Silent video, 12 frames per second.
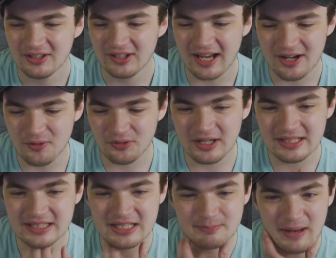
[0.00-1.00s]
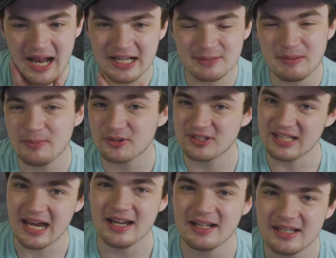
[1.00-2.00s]
Like, I don't think it's as bad as people
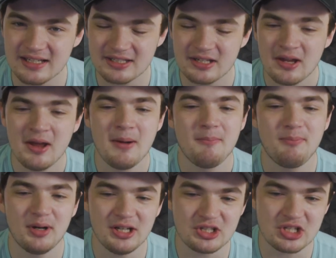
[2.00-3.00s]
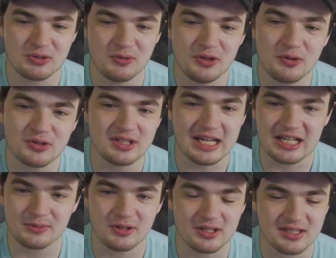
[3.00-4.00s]
say it is, but it's just one of those
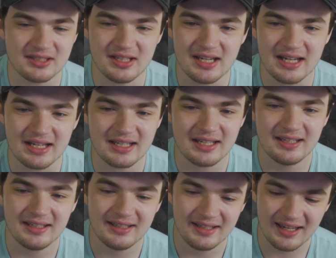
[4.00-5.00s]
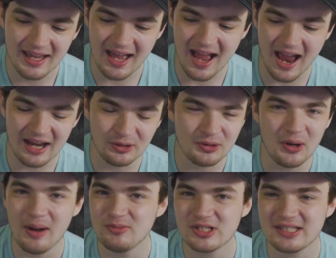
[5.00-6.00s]
things where it's like, I don't know,
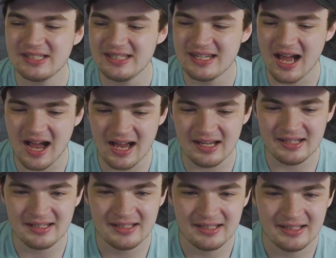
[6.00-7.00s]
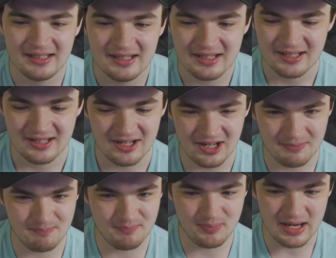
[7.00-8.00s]
I'm just not a
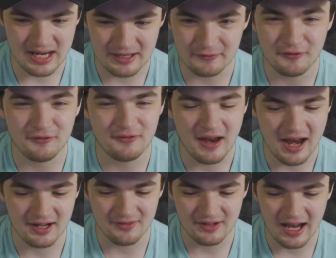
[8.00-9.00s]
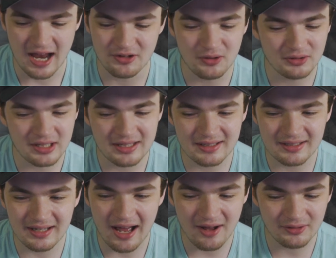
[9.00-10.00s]
big fan of it. I don't like
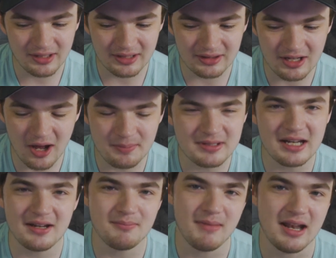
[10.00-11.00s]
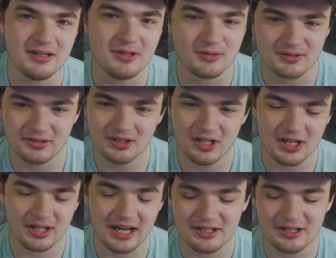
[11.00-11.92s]
how, like, the updated menus look.